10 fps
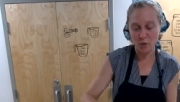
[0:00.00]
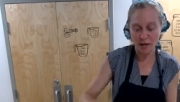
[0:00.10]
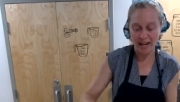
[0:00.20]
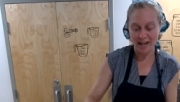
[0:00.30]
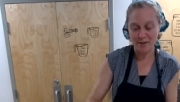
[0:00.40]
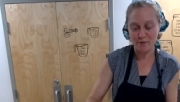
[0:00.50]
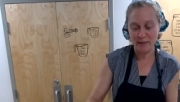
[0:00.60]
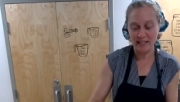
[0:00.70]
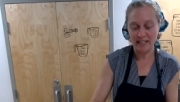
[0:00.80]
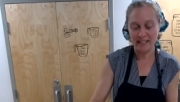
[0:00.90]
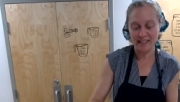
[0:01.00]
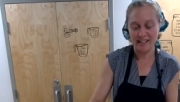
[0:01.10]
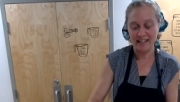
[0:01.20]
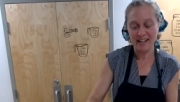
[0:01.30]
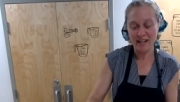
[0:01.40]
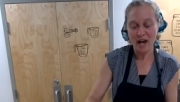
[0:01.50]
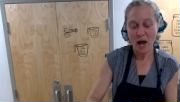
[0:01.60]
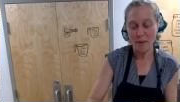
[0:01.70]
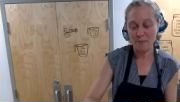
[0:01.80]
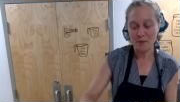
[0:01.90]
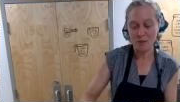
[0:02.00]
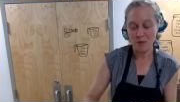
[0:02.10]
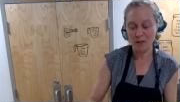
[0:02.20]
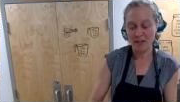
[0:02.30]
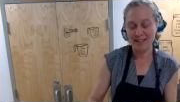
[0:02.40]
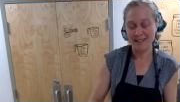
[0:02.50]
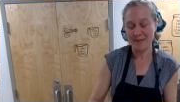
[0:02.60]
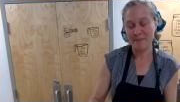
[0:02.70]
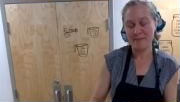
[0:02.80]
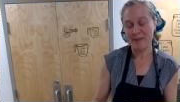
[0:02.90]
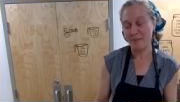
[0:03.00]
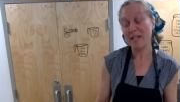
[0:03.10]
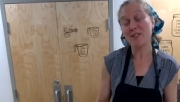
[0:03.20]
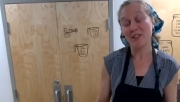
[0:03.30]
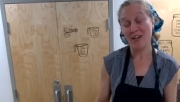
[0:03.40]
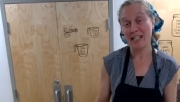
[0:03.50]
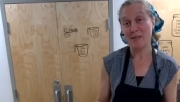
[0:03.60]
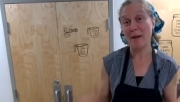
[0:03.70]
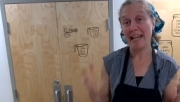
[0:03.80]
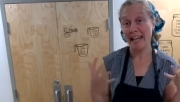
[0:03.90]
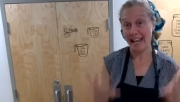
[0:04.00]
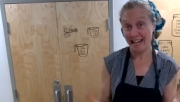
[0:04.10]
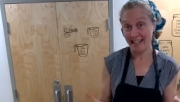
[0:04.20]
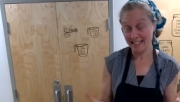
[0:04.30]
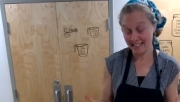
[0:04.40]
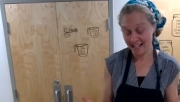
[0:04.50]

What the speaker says: way of making the pastry crust by hand.